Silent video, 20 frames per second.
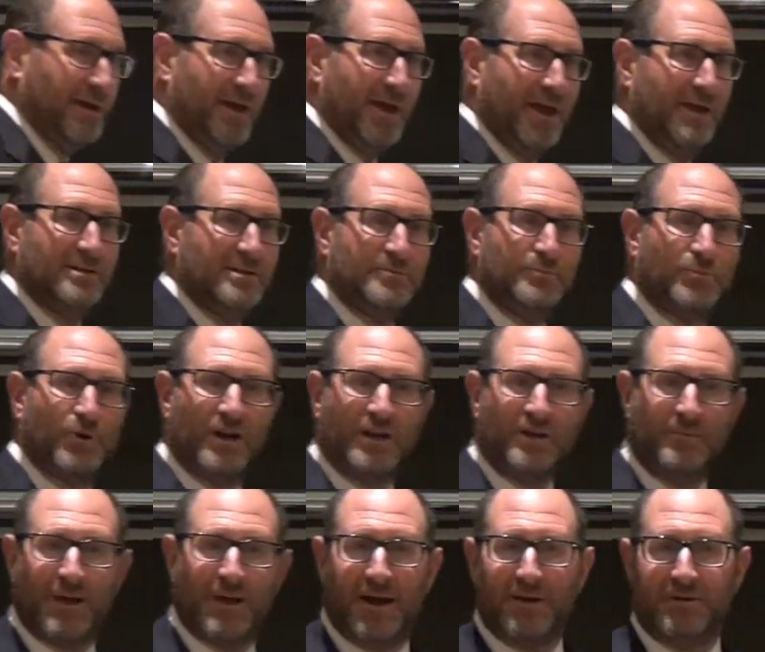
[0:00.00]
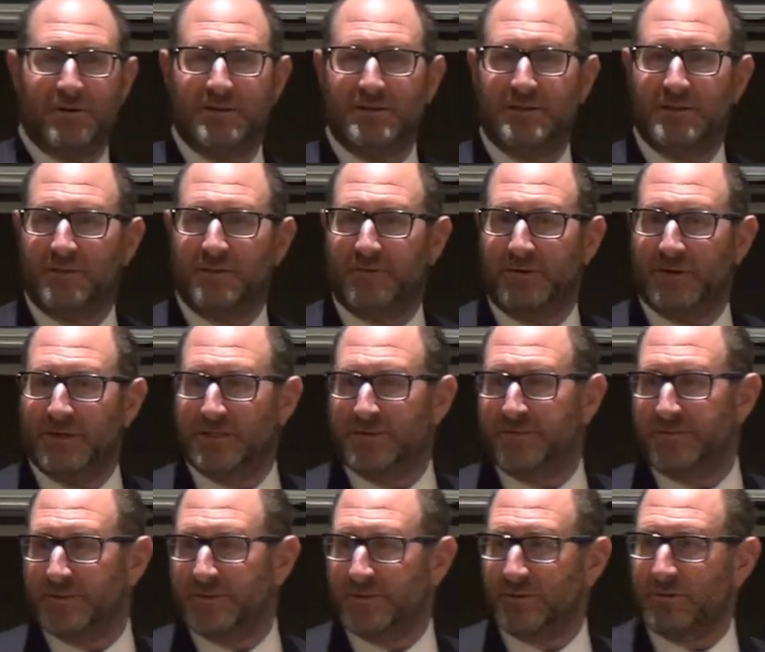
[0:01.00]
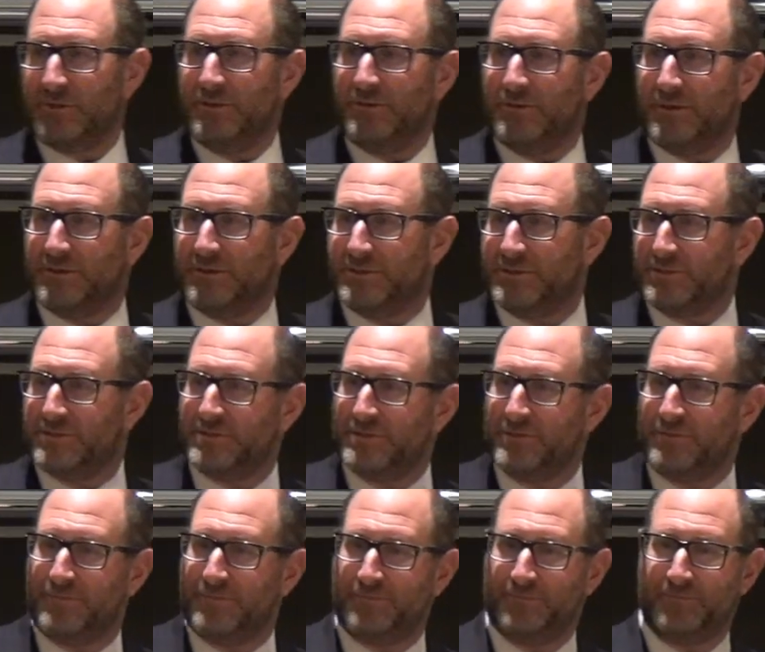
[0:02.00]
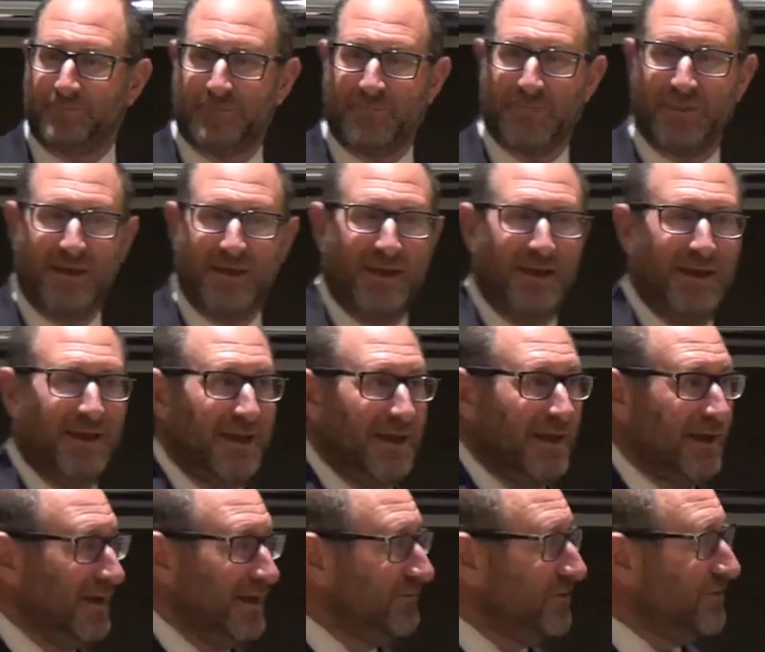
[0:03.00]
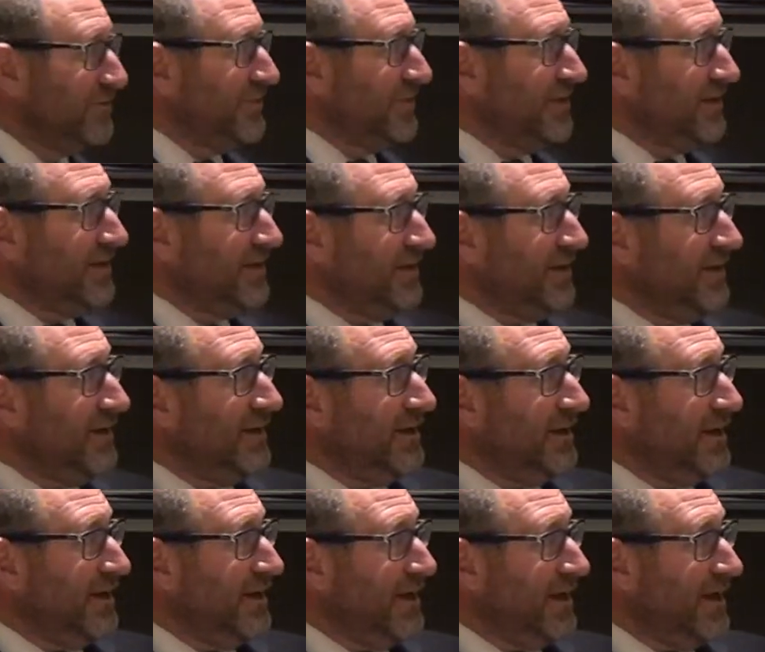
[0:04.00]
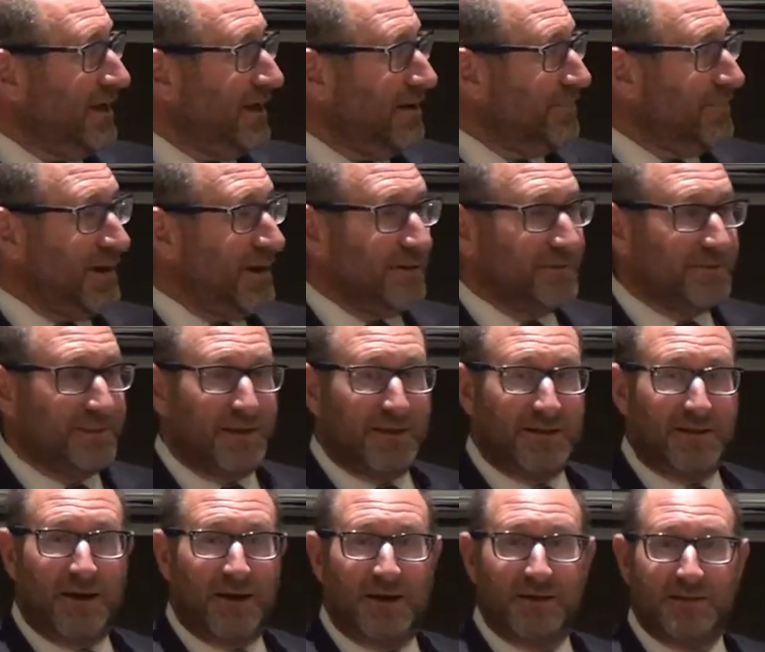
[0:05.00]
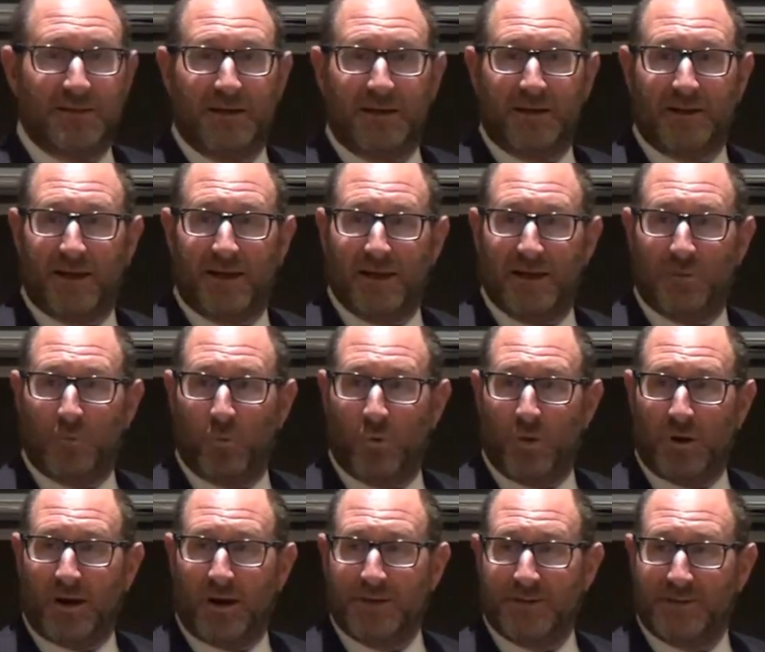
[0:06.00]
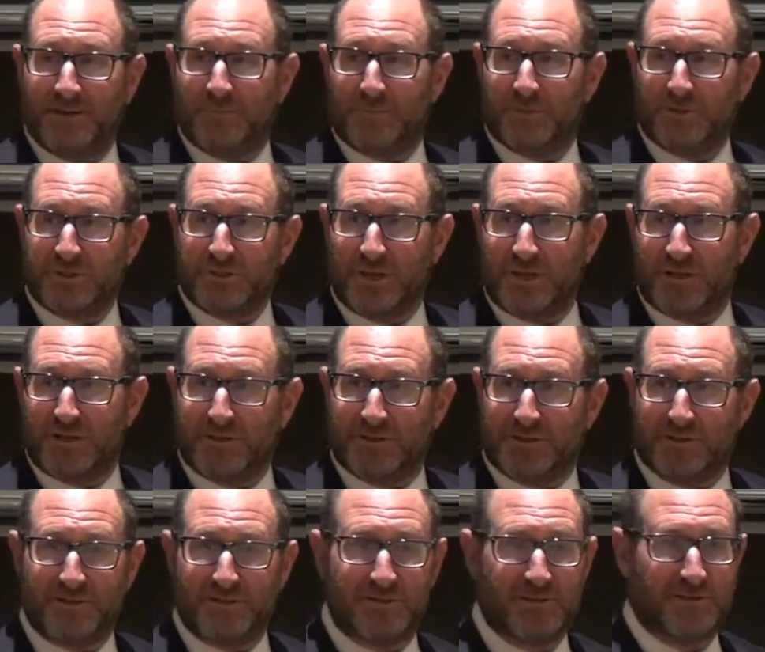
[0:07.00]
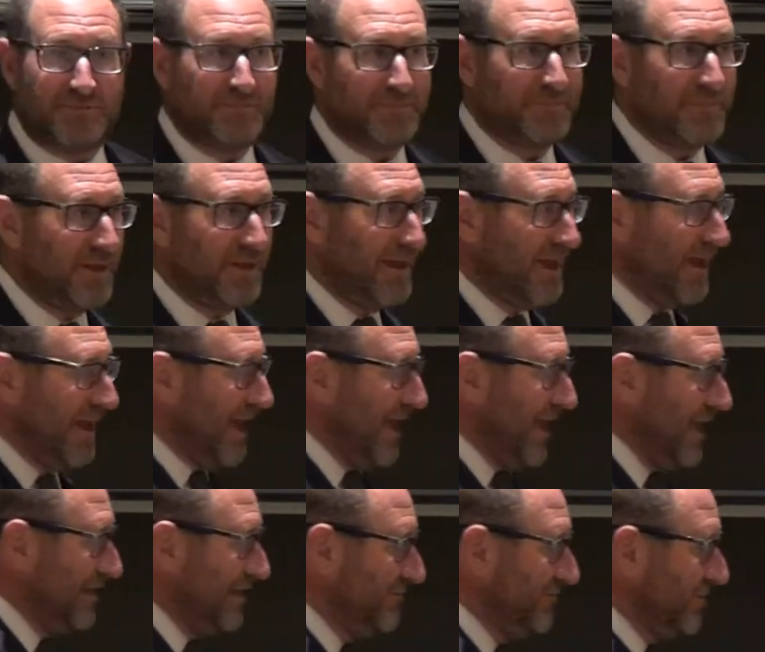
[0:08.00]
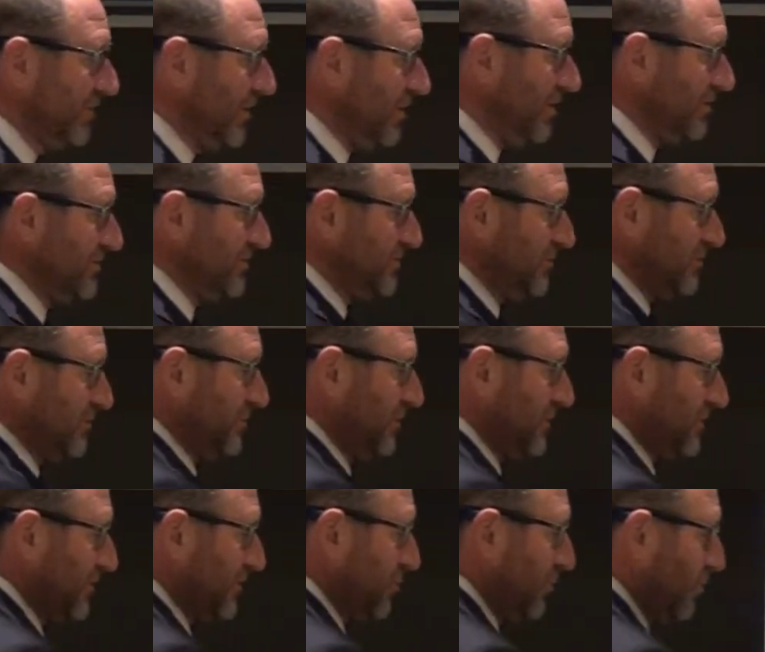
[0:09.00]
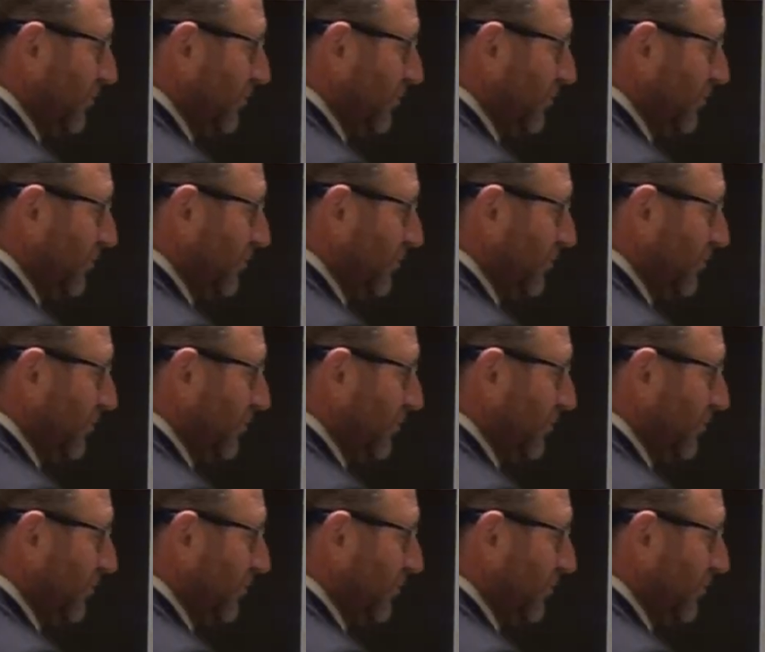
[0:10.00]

and to break them out into their individual units. If you think about that guideline at 1 idea per sentence, and if an author were to put